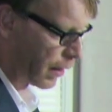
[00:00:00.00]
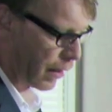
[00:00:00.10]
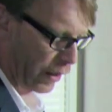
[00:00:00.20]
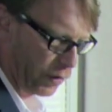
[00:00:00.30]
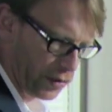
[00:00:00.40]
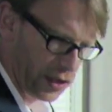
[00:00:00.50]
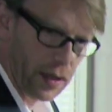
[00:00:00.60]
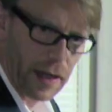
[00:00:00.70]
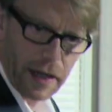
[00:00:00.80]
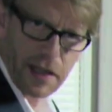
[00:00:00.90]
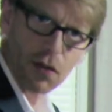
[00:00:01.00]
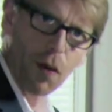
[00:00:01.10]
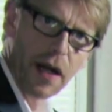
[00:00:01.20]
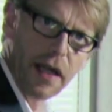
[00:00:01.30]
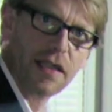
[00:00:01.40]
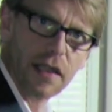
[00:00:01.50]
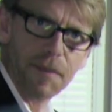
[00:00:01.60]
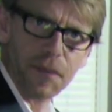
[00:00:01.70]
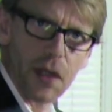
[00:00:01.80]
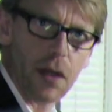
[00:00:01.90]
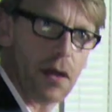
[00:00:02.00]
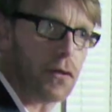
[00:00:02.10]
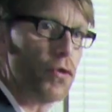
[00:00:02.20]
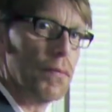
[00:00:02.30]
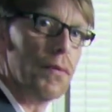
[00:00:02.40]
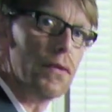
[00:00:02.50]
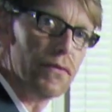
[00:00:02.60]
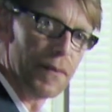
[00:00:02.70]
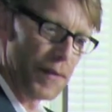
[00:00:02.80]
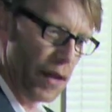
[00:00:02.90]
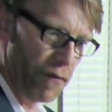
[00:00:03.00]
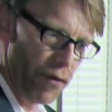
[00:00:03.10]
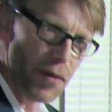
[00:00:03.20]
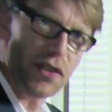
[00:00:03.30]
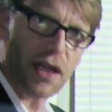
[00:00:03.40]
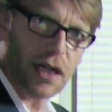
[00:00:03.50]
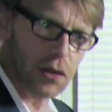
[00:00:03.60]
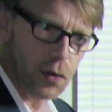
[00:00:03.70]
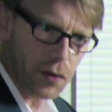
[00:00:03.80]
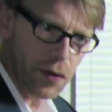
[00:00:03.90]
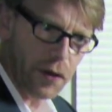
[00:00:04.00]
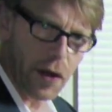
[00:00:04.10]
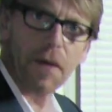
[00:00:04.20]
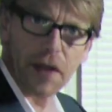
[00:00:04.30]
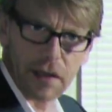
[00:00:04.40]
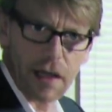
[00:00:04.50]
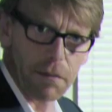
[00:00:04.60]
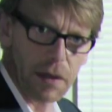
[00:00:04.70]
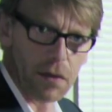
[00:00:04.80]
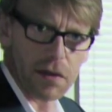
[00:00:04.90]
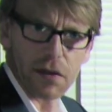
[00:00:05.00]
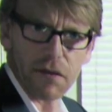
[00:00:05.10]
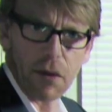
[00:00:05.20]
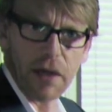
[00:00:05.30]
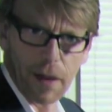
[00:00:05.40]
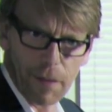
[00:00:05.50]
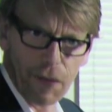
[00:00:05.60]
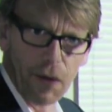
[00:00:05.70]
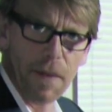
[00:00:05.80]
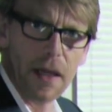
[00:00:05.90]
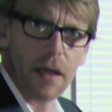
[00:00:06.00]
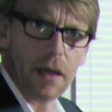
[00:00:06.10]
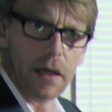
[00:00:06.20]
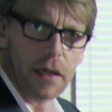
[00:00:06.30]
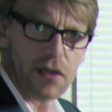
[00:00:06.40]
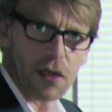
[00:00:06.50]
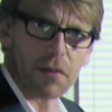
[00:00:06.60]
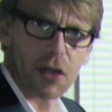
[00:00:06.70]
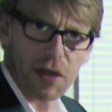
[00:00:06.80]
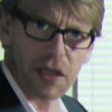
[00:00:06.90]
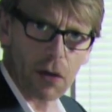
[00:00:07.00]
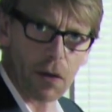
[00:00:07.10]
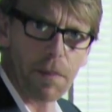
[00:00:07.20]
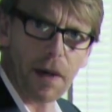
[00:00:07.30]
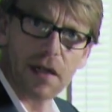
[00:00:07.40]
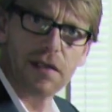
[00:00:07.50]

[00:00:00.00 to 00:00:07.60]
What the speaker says: and you see like it's quite easy to move from a side to another. That can be also very helpful in some critical park